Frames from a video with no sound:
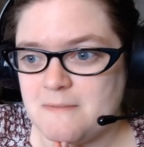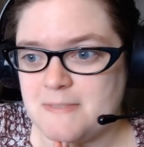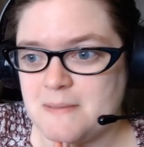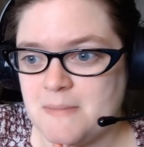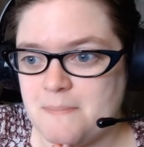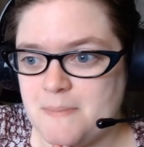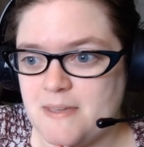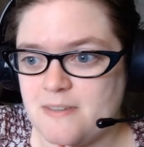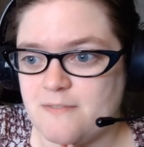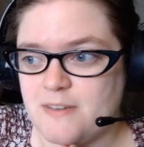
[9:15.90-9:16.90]
There might be
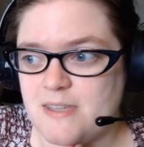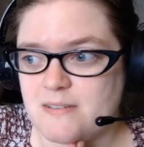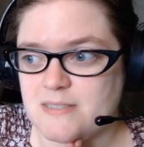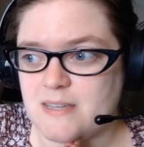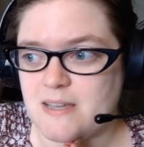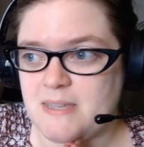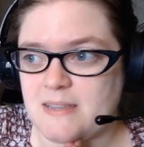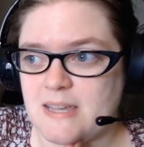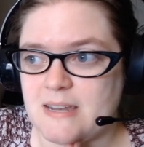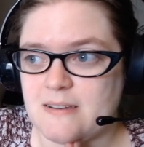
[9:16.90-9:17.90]
other videos coming
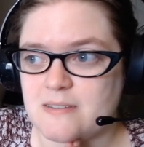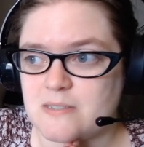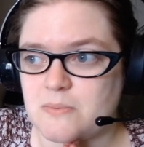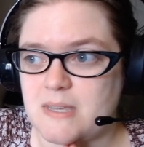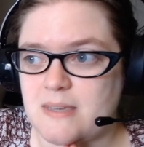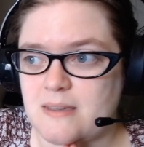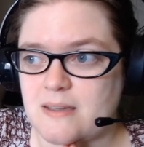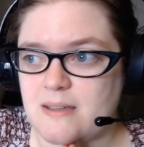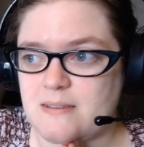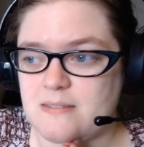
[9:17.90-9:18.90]
later this week
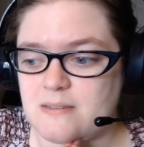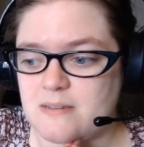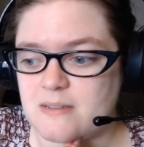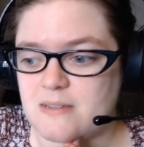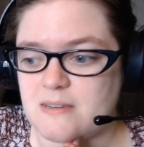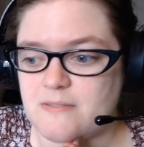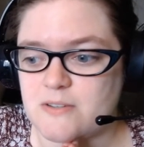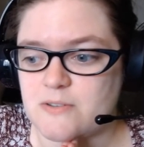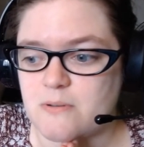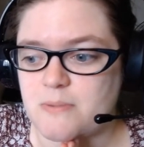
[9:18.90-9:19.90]
on
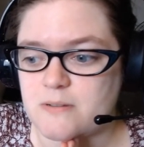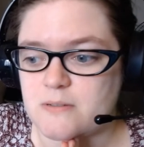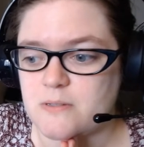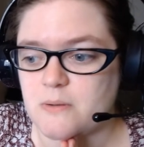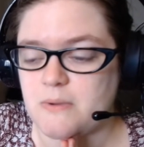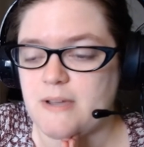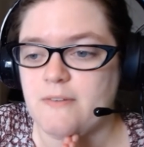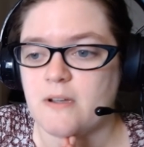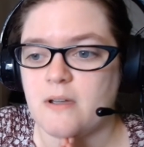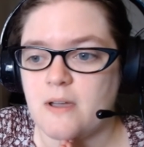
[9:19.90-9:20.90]
individual books or
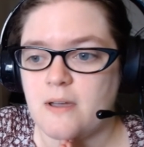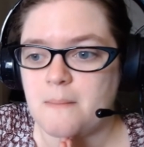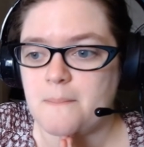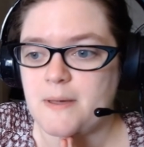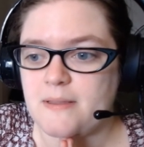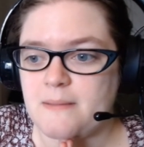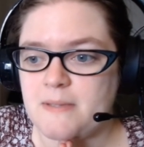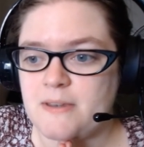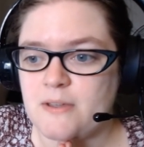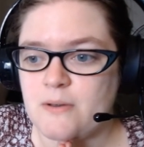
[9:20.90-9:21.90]
whatever, but let
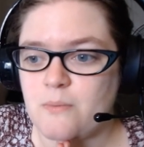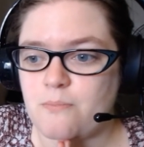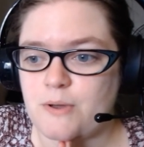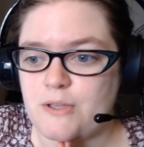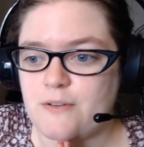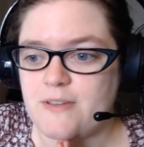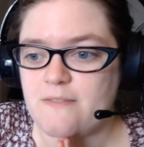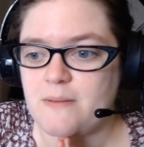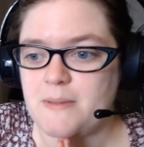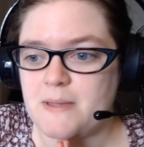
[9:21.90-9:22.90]
me know what your
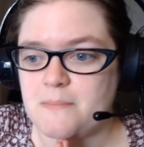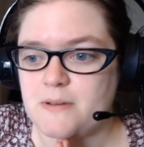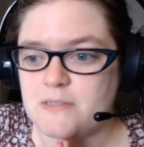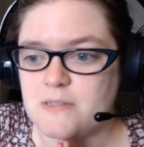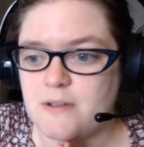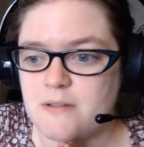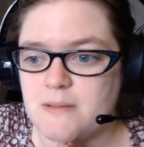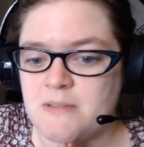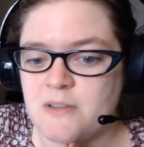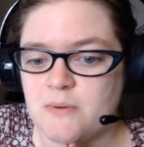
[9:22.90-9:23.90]
favorite banned books are.
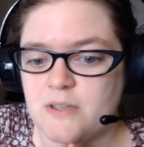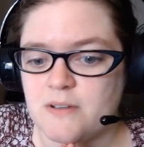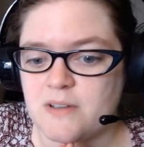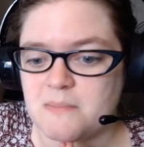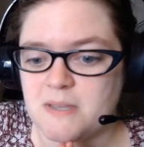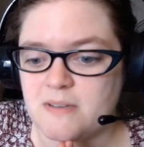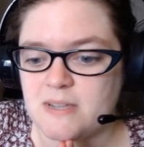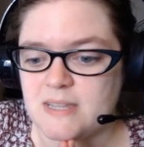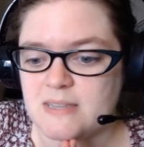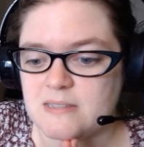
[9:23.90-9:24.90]
Let me know what you're going to be
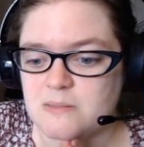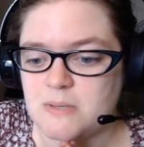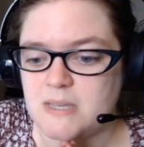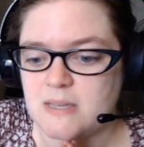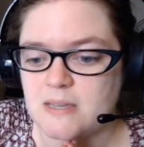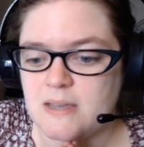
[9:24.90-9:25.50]
reading this week.